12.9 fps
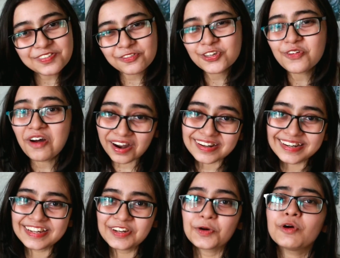who you
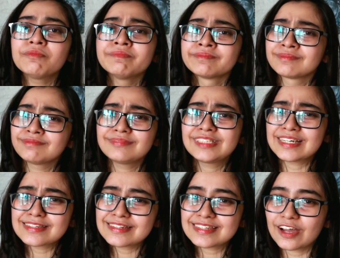hardly know
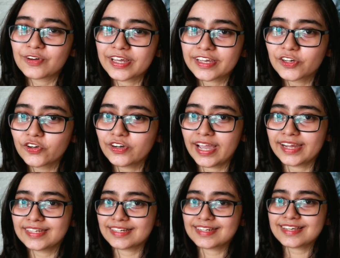doesn't sound like a good
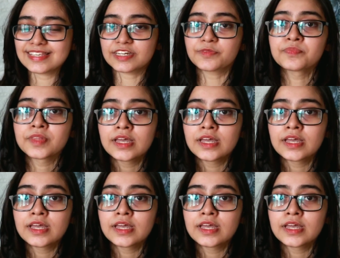idea, does it?